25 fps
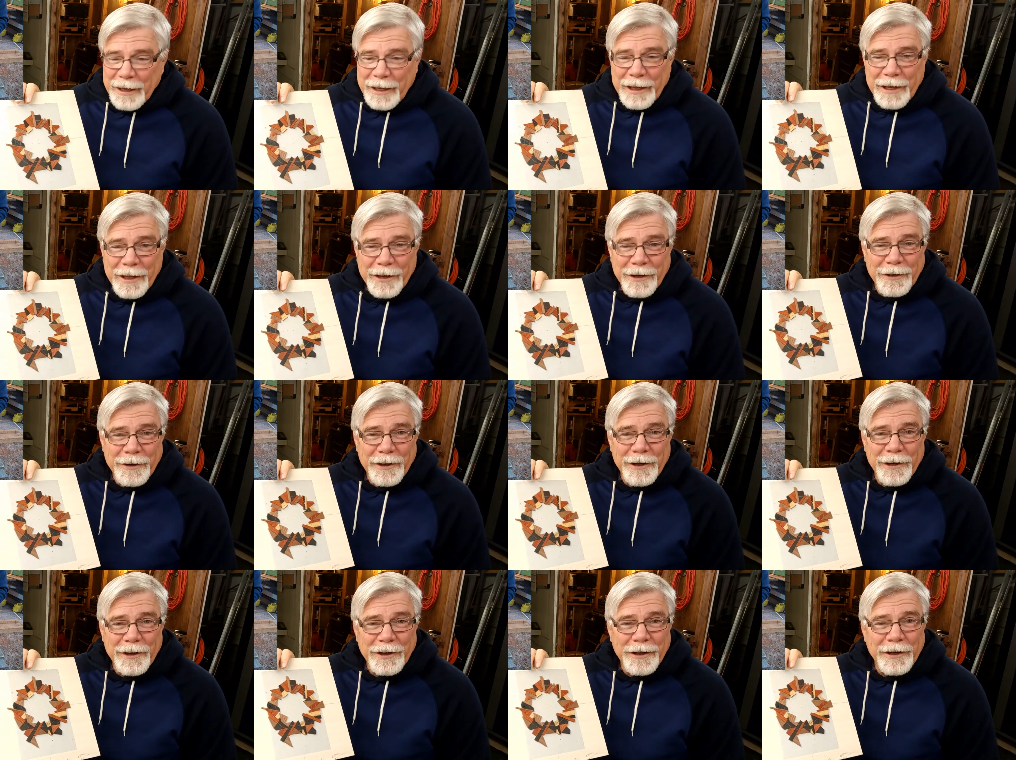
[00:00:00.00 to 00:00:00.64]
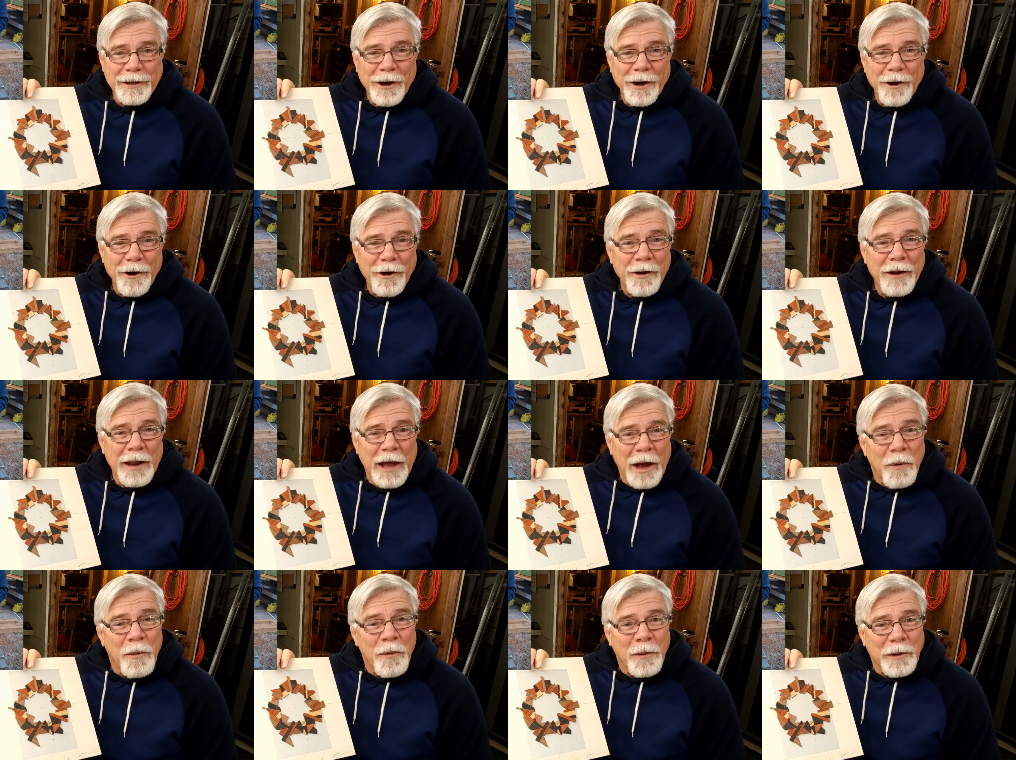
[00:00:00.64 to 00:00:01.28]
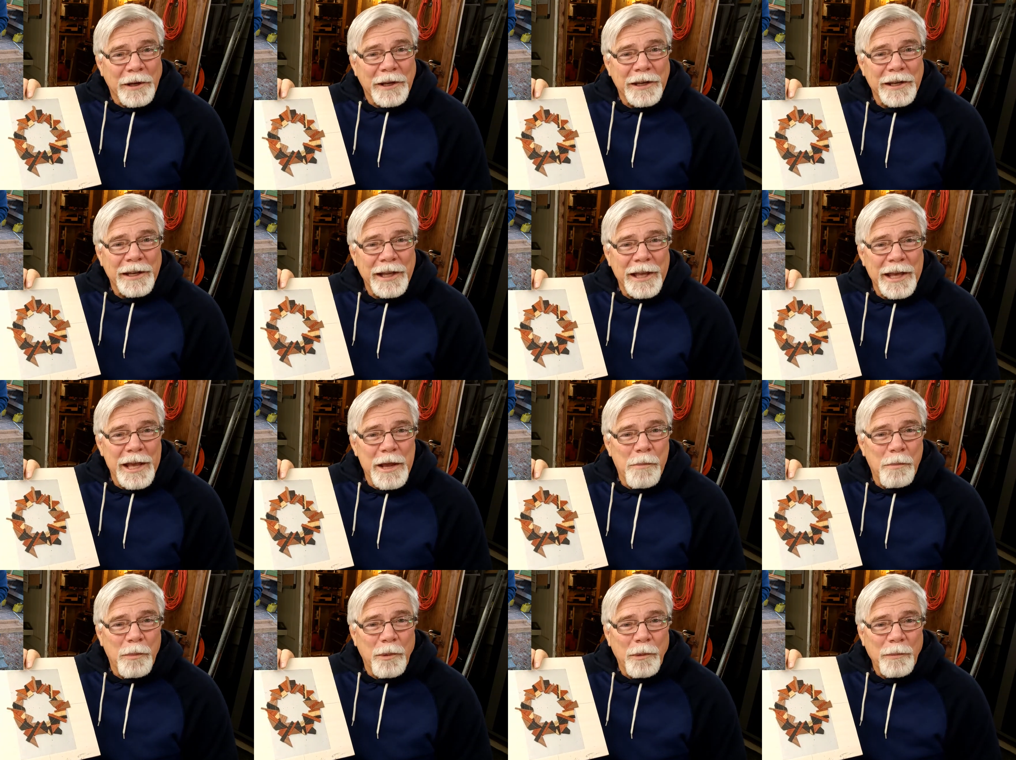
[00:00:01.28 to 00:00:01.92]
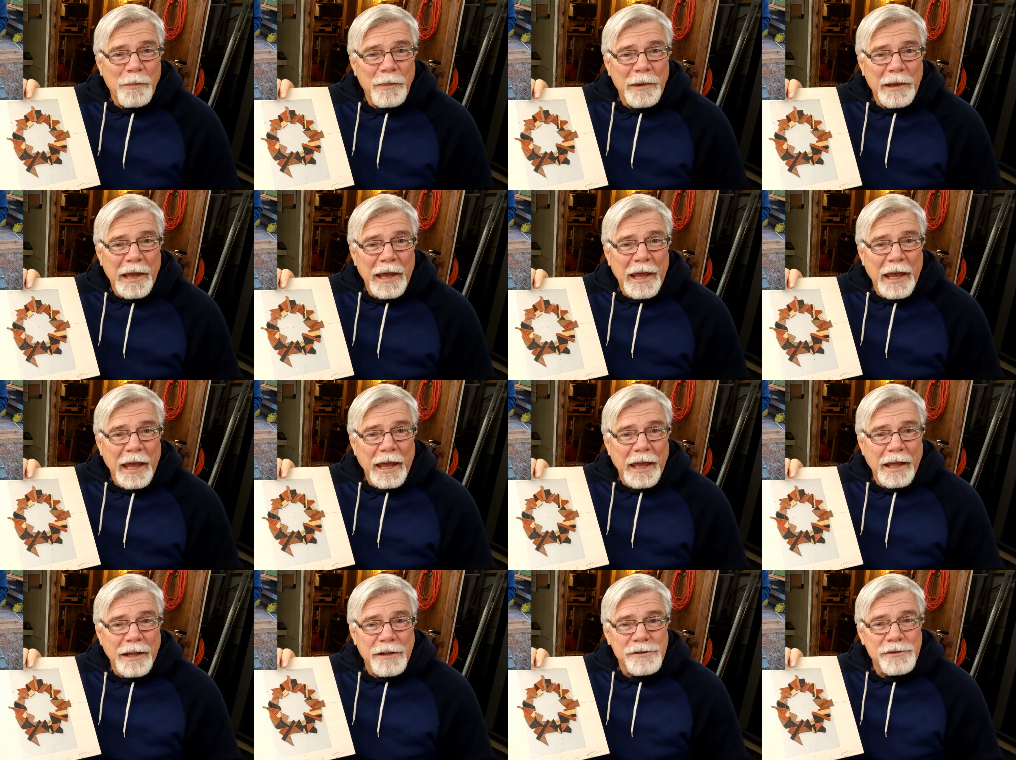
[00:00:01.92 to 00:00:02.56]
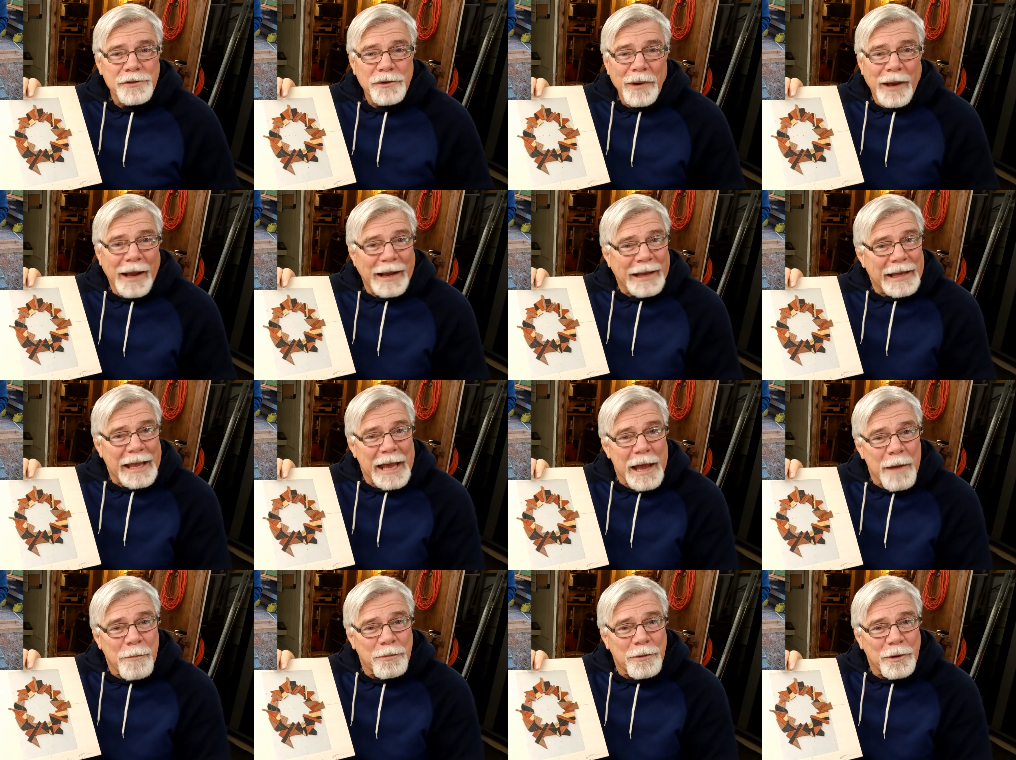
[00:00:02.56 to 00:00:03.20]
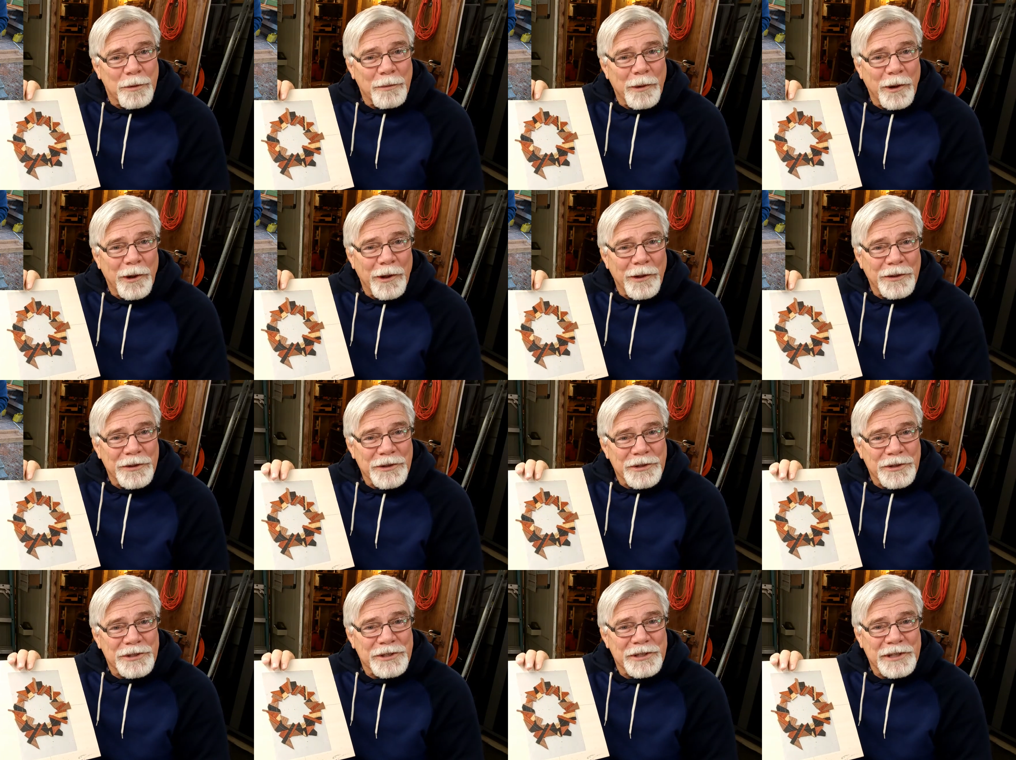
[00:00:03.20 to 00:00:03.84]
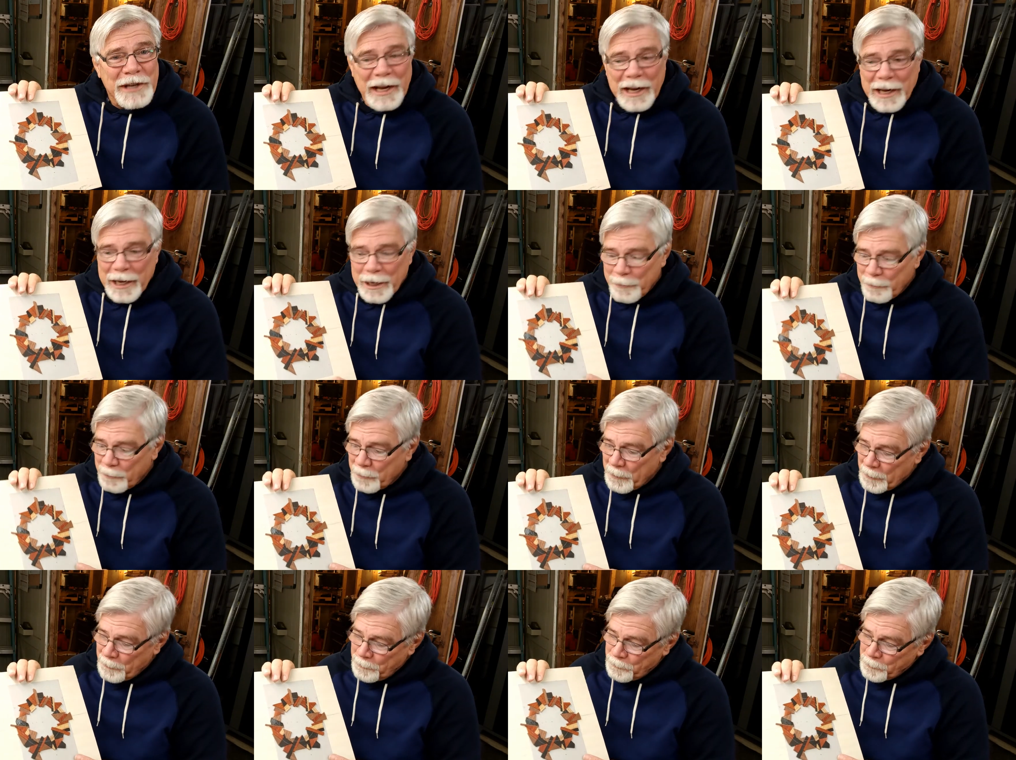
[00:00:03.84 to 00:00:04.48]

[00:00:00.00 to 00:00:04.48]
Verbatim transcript: and uh, all I wanted to keep them and so I kept them all this time.